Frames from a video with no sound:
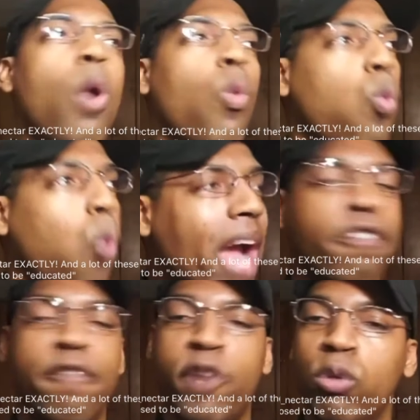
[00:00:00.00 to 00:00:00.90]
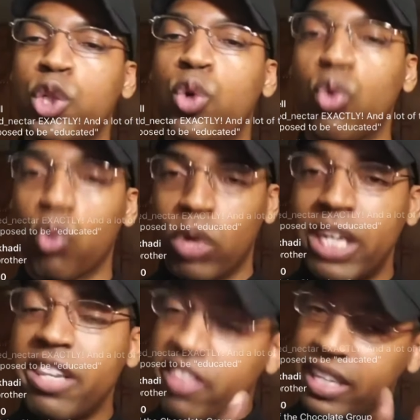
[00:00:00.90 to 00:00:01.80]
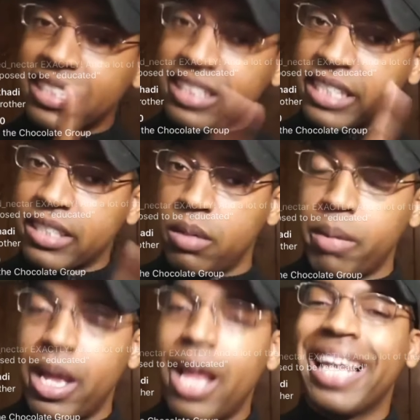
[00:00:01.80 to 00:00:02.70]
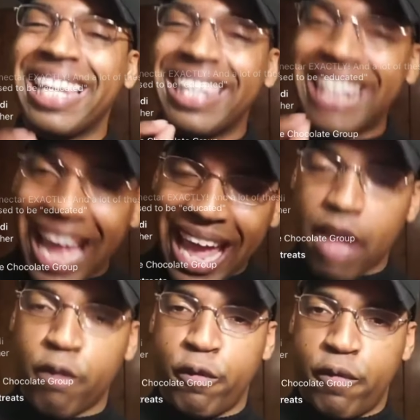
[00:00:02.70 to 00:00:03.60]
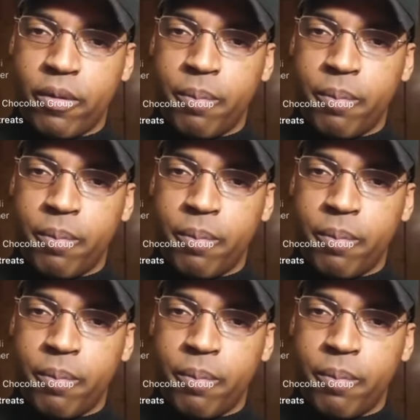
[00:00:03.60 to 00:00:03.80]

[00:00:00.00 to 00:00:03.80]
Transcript: White folks who run this system laugh.